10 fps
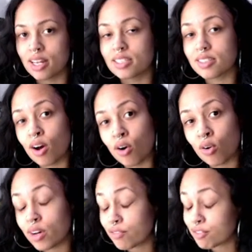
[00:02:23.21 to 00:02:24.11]

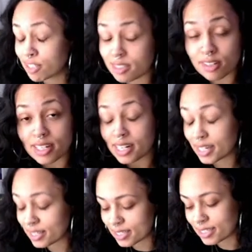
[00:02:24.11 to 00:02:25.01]
So if you're just looking to
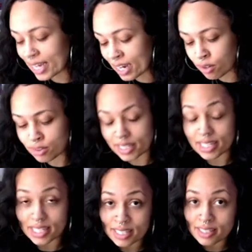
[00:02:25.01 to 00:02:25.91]
get the sound
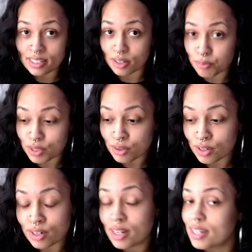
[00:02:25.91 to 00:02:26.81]
in the
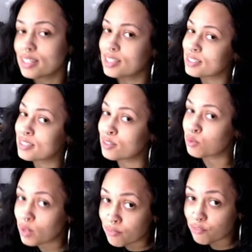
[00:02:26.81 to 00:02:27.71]
computer, this is the
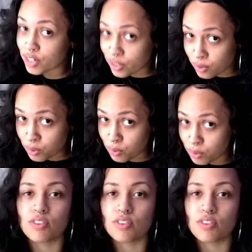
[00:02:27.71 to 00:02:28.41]
one for you.